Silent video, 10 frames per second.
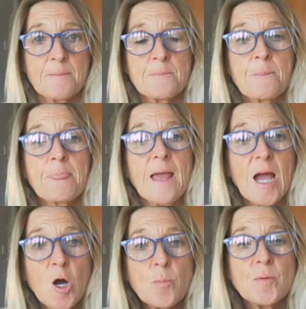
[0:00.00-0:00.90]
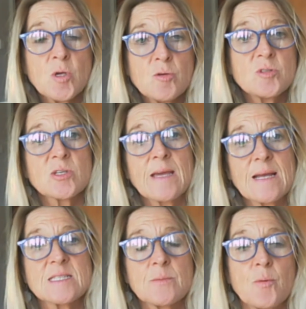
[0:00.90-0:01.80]
help you to get
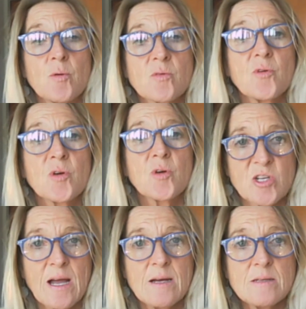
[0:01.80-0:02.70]
support for your child,